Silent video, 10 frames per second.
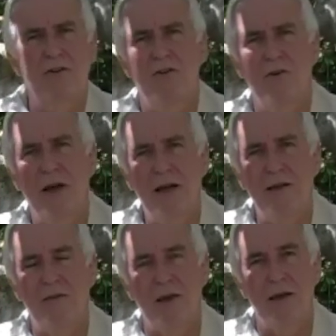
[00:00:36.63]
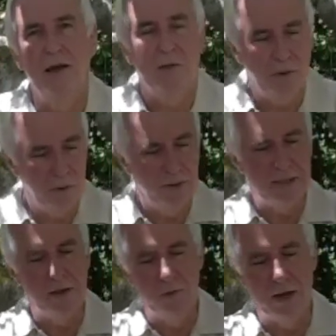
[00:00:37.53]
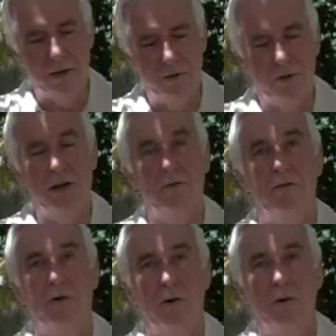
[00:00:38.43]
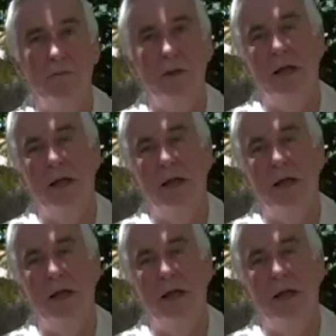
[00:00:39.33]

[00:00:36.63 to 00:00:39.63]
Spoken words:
to do anything, we'd always know 1, 3, and 4.